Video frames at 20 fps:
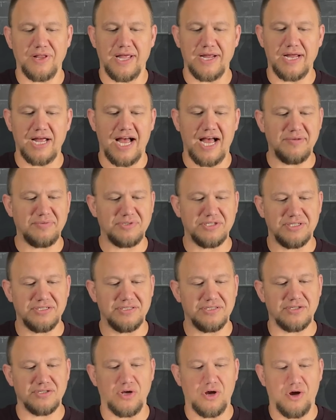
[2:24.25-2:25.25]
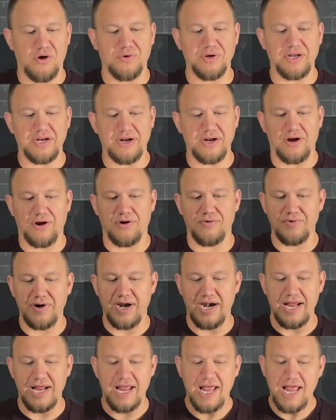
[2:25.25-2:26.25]
like options on it
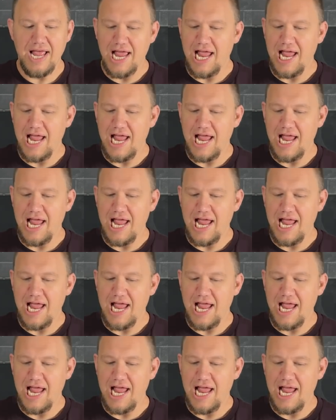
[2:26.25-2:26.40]
already.